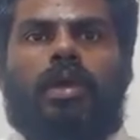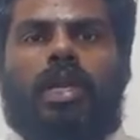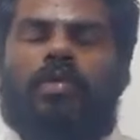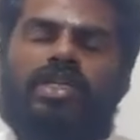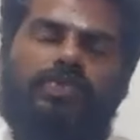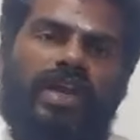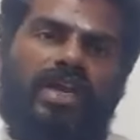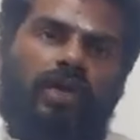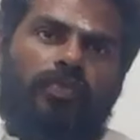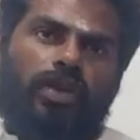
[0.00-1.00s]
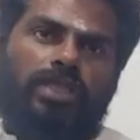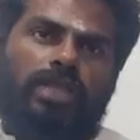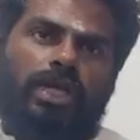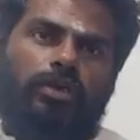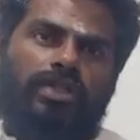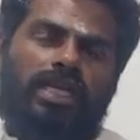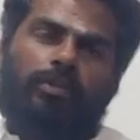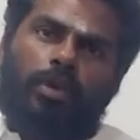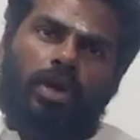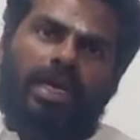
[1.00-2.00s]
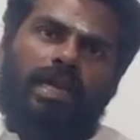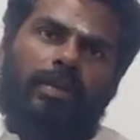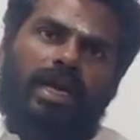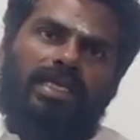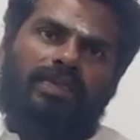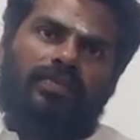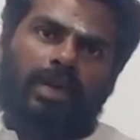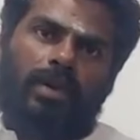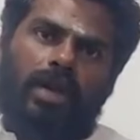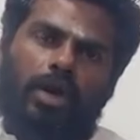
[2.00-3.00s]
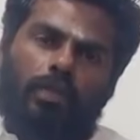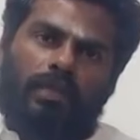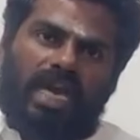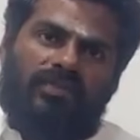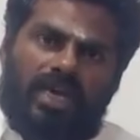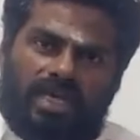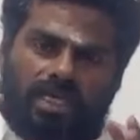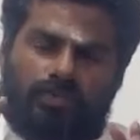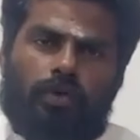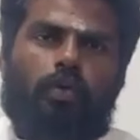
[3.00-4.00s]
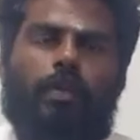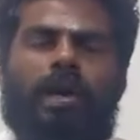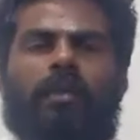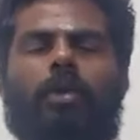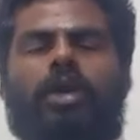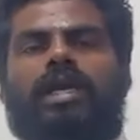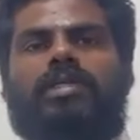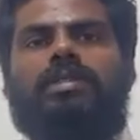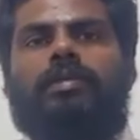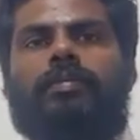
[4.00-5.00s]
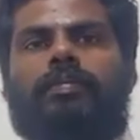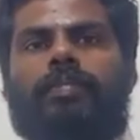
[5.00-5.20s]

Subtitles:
Now it's very unfortunate to see the political parties of Tamil Nadu behaving just for vote bank politics.